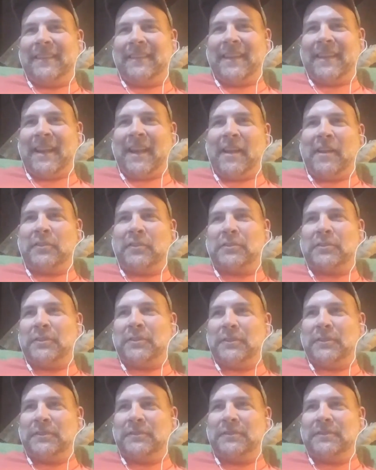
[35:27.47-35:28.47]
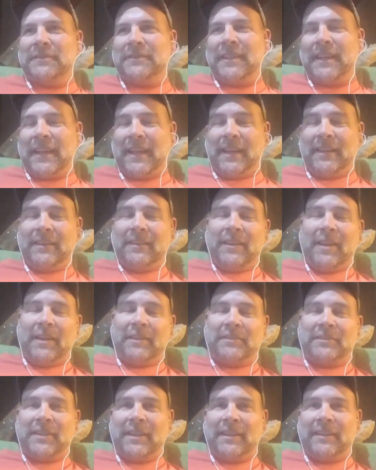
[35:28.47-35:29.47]
I also, again,
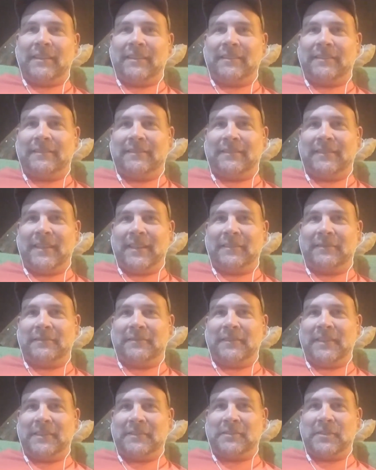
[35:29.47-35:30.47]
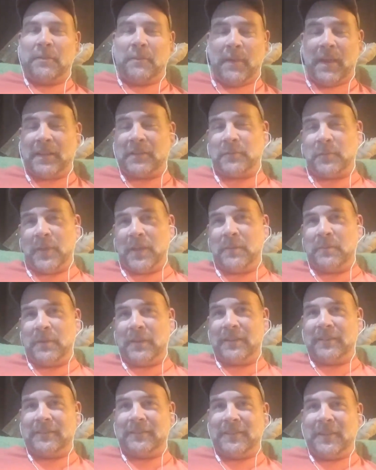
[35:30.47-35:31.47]
not saying that it's the best way,
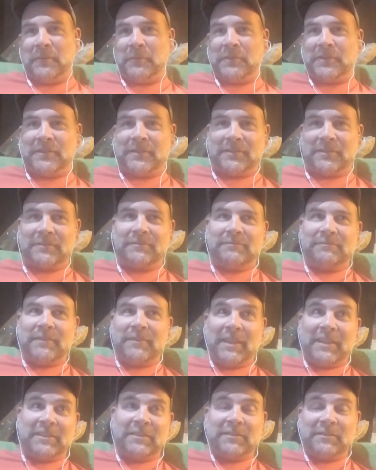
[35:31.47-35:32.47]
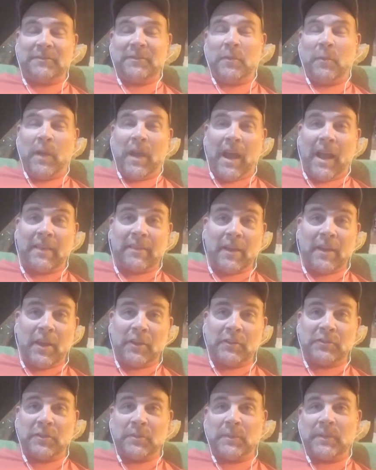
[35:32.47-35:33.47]
but it was at least the way I thought
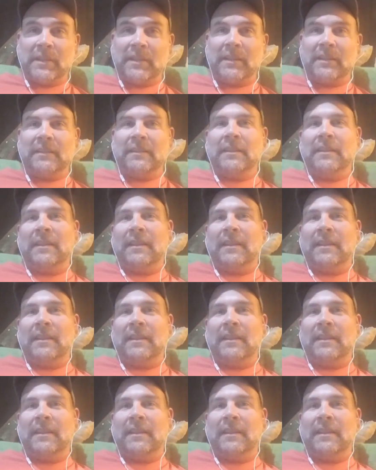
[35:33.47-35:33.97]
it should be done.